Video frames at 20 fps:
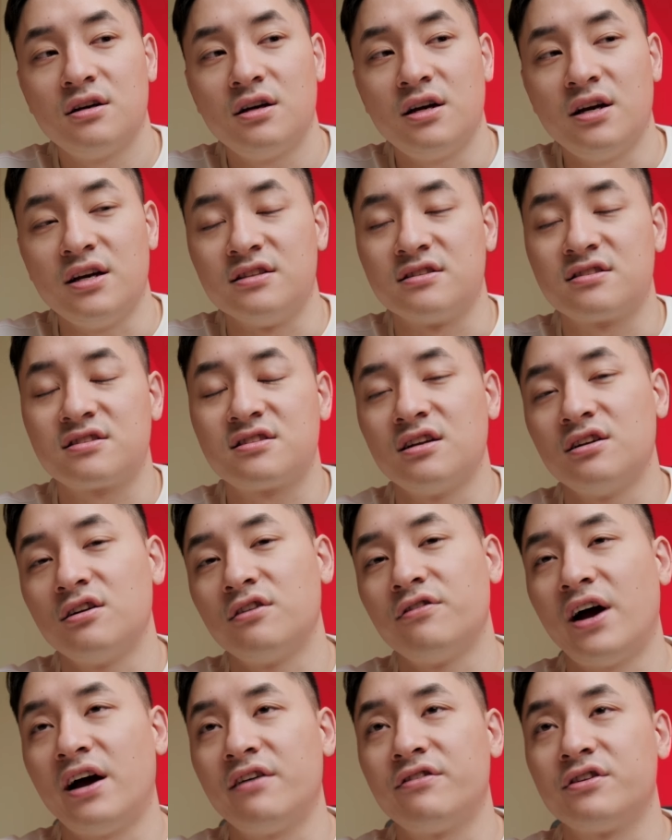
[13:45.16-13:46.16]
instead of
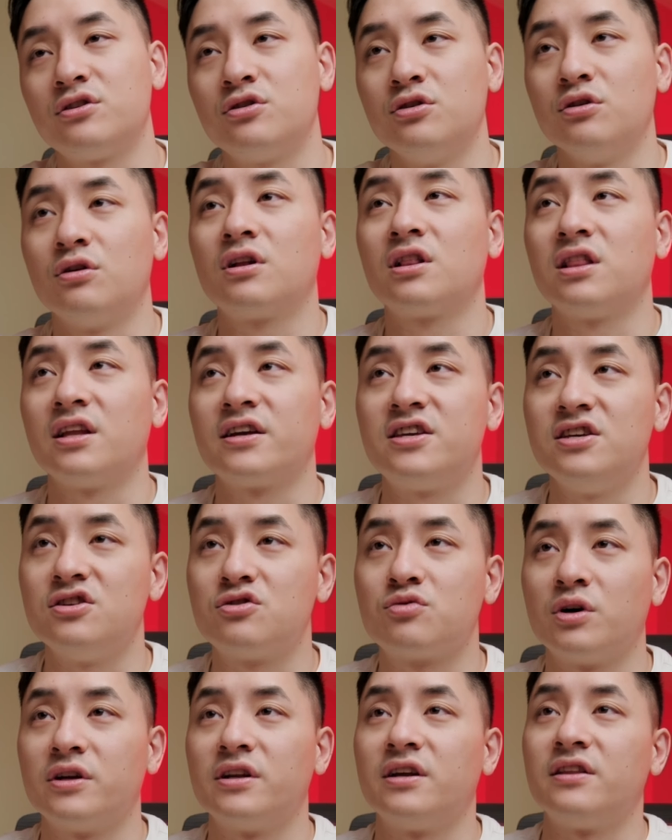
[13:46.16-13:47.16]
having to click each
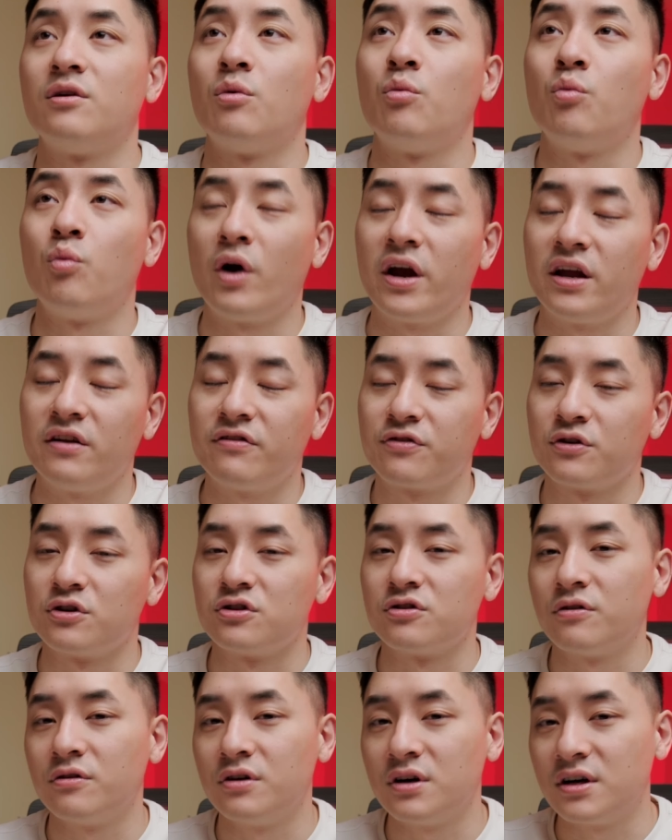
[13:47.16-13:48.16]
one and then wait
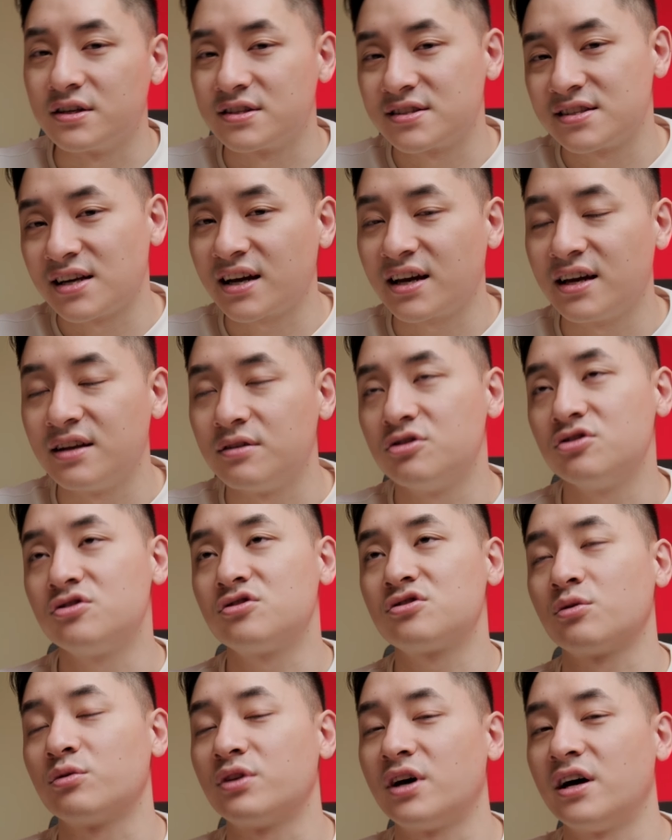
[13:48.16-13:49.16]
for a second
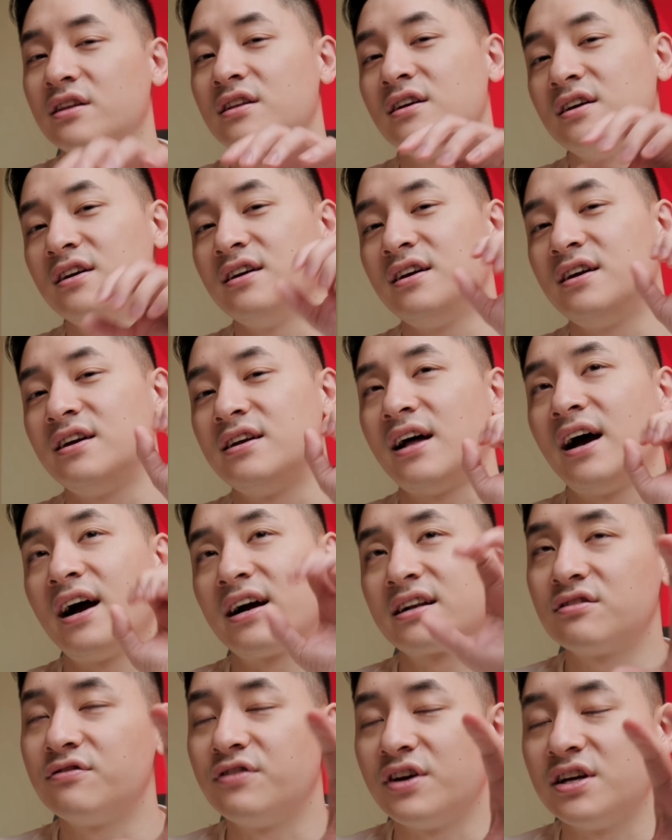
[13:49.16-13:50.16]
so that it
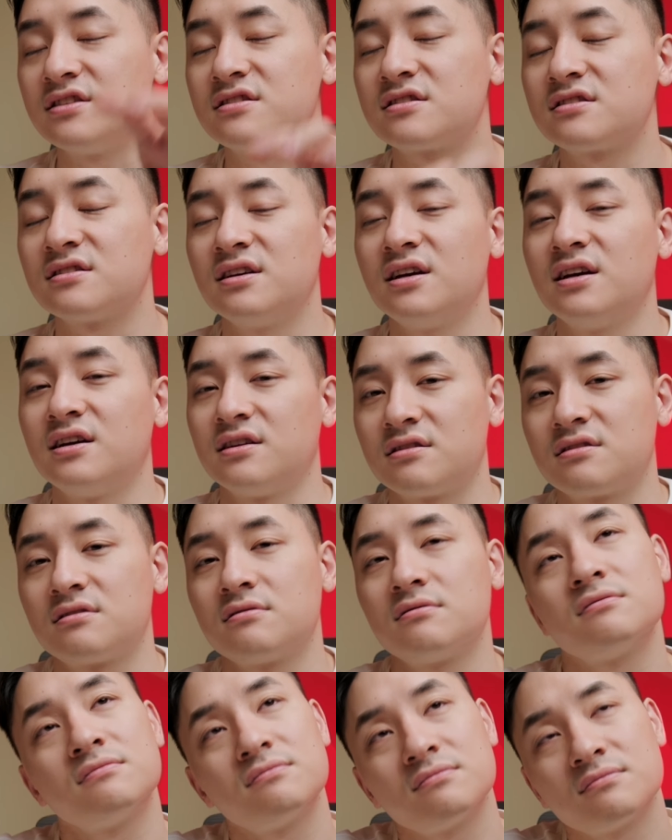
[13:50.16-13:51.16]
activates it,
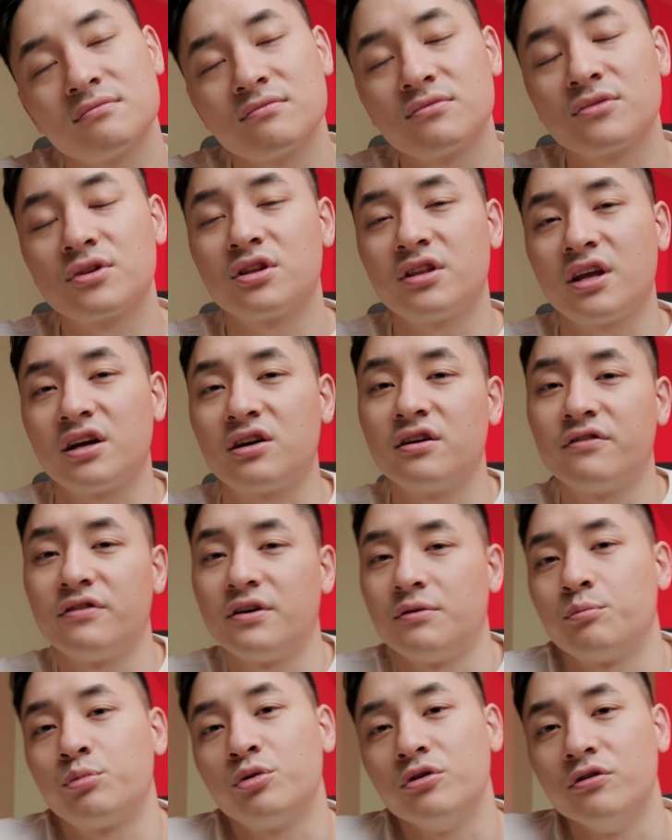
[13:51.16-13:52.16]
they could have
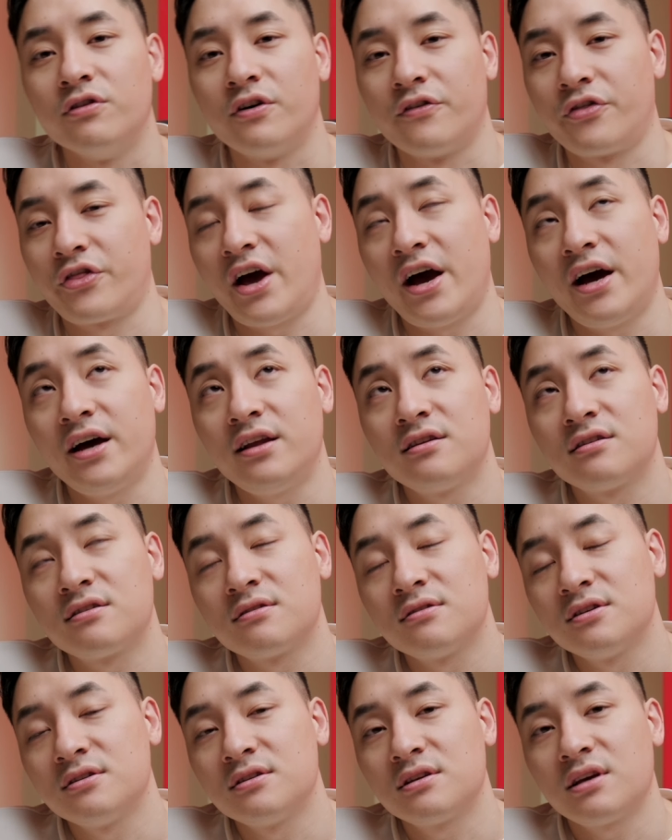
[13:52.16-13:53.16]
improved on that,
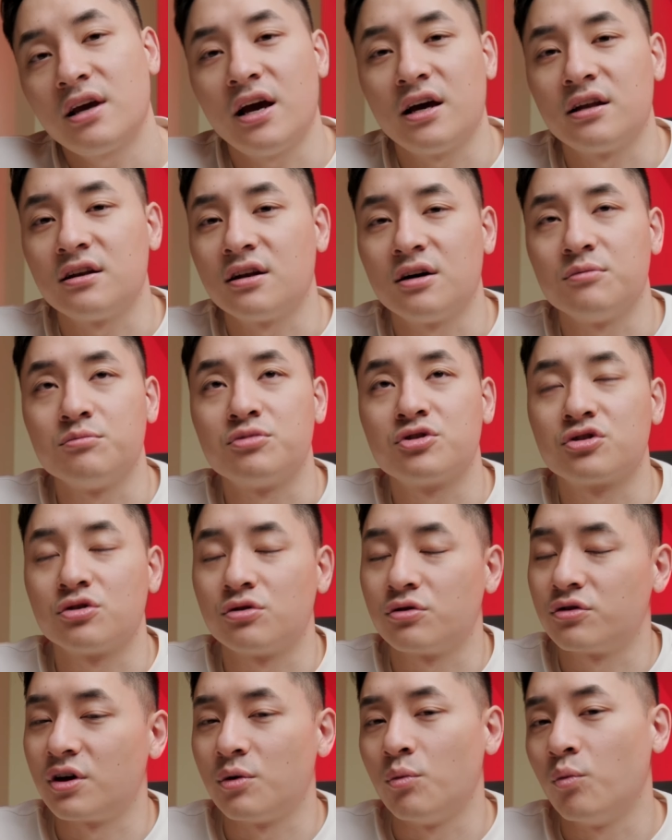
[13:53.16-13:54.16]
and I'm
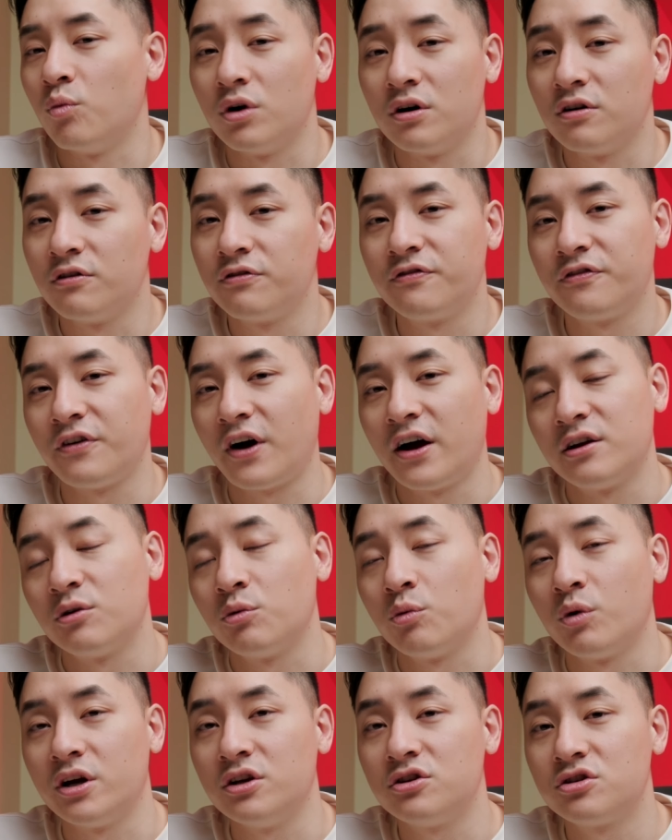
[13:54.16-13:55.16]
sure they will find a
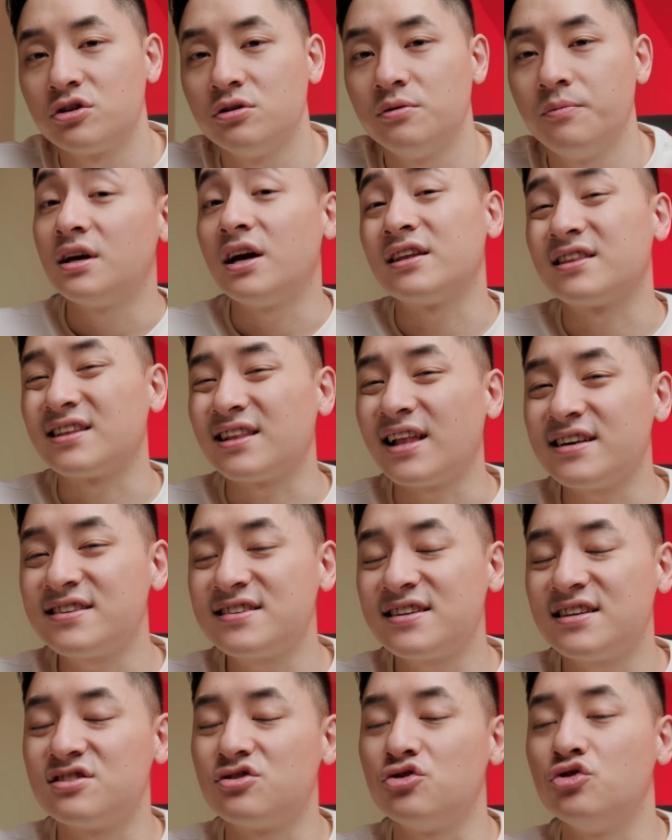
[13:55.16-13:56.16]
way to. And the last
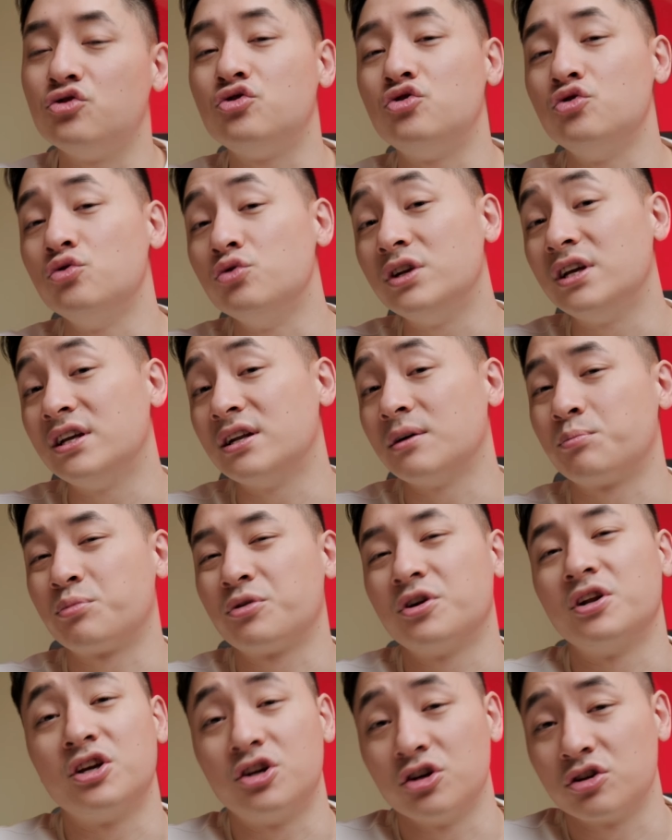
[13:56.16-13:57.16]
thing is, you do need a
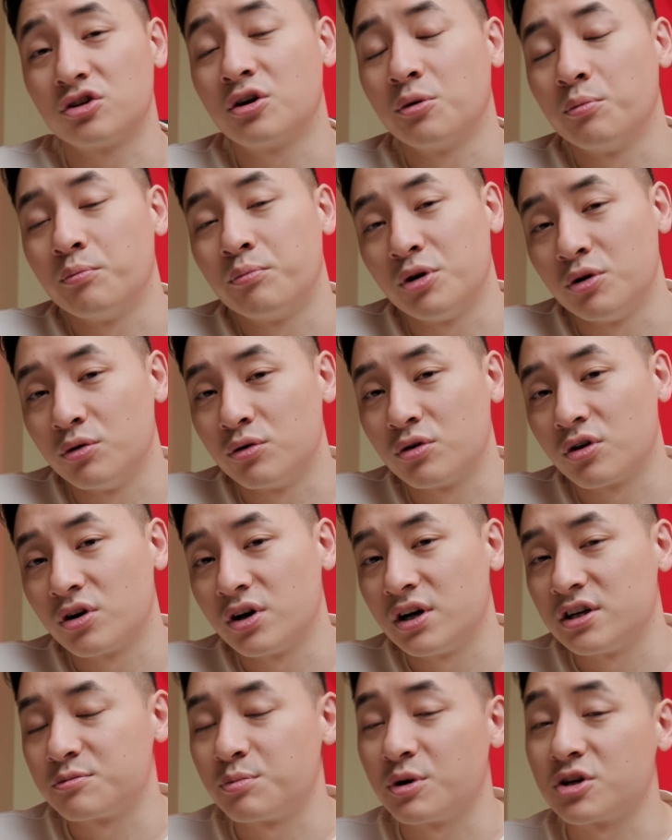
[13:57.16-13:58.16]
pretty good computer,
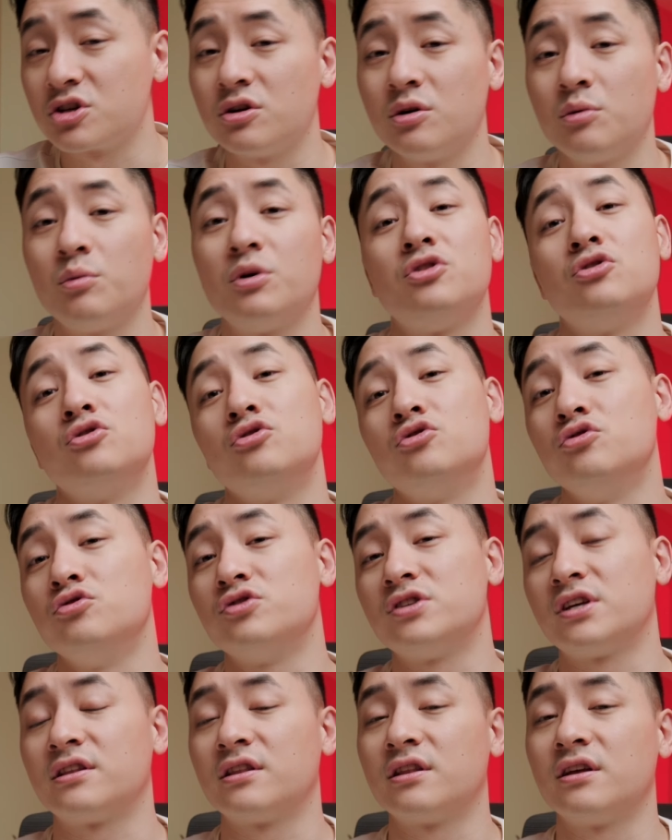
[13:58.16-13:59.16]
especially when you're
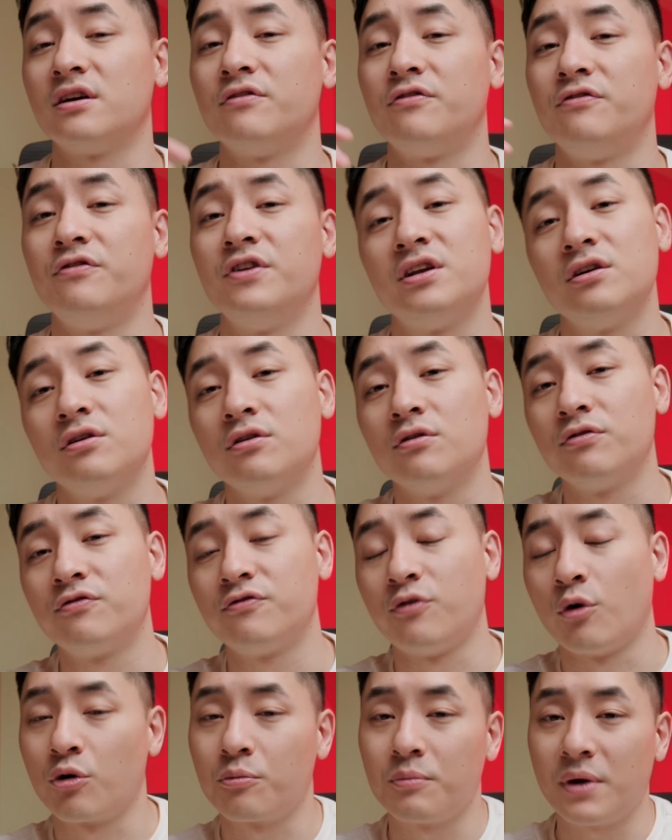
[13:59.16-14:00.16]
using the video
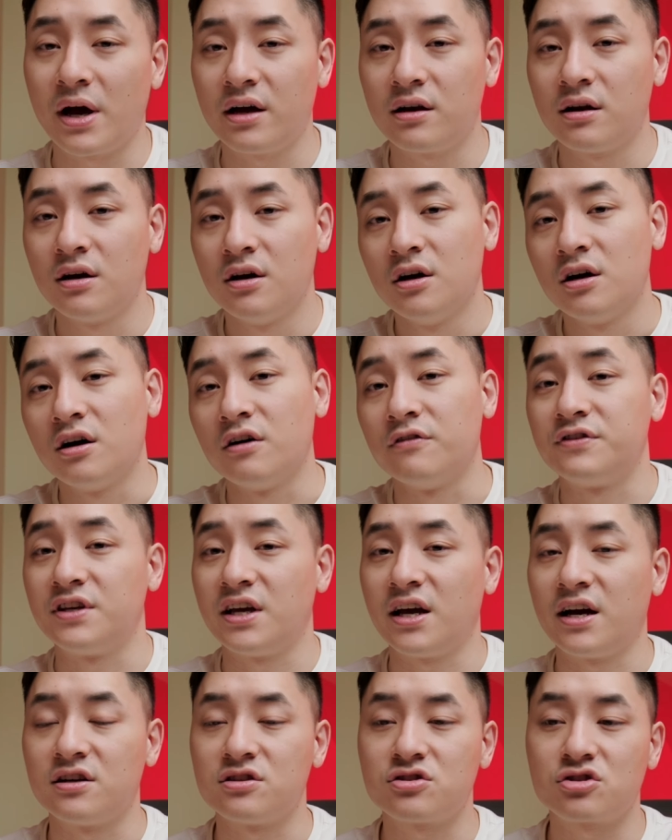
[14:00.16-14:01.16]
format of
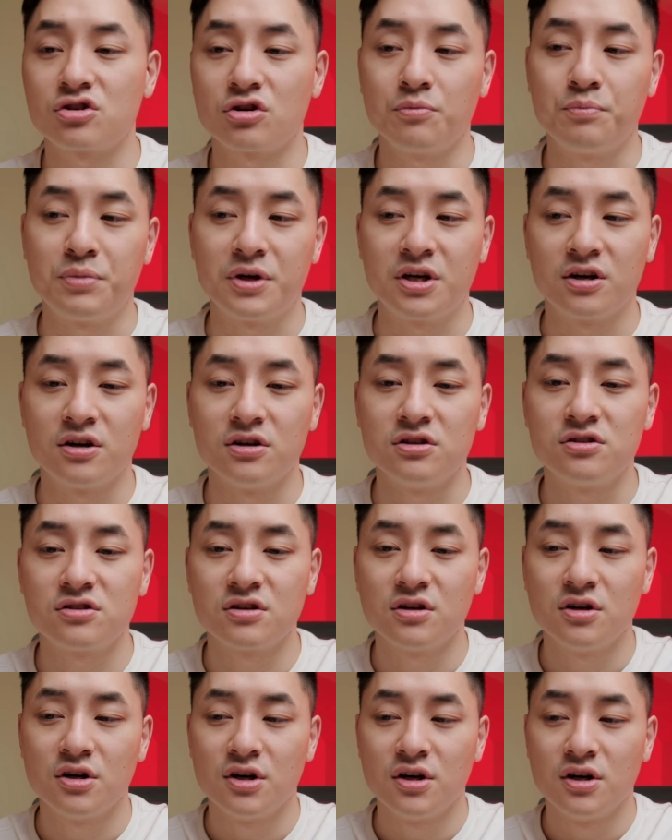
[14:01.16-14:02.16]
Dehancer, because
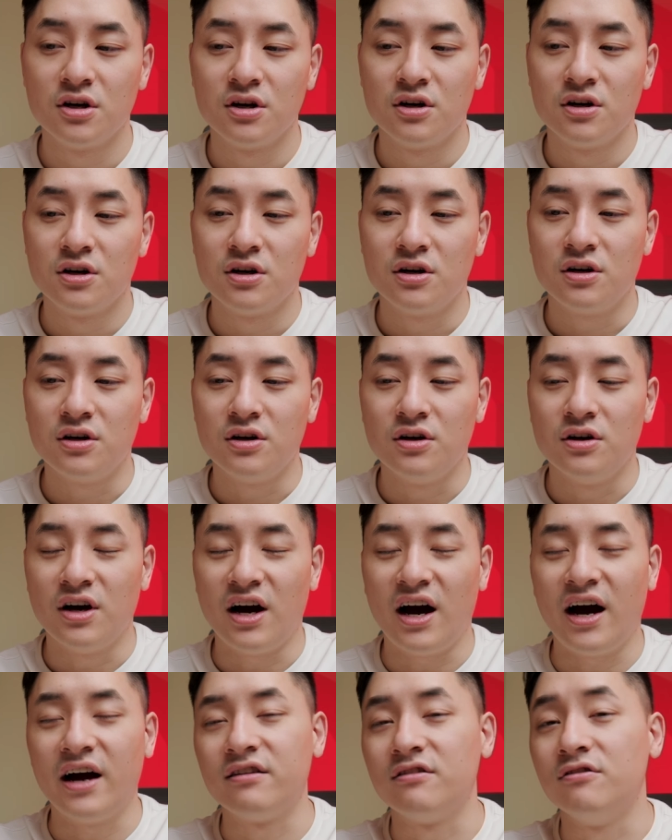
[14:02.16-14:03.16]
I